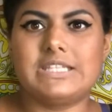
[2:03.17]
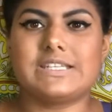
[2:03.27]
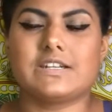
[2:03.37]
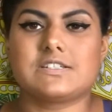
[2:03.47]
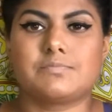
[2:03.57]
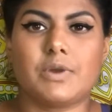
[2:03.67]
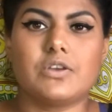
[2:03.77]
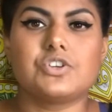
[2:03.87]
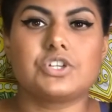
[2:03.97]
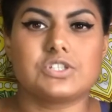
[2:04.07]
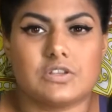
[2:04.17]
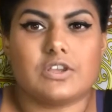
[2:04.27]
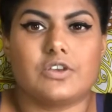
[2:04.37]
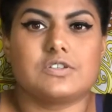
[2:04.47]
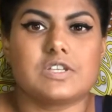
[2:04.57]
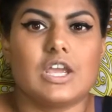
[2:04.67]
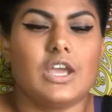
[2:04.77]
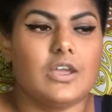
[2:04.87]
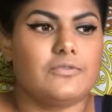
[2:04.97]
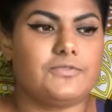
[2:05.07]
exposure to those
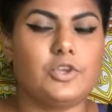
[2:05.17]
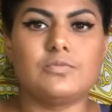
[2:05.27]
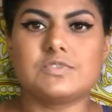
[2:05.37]
fumes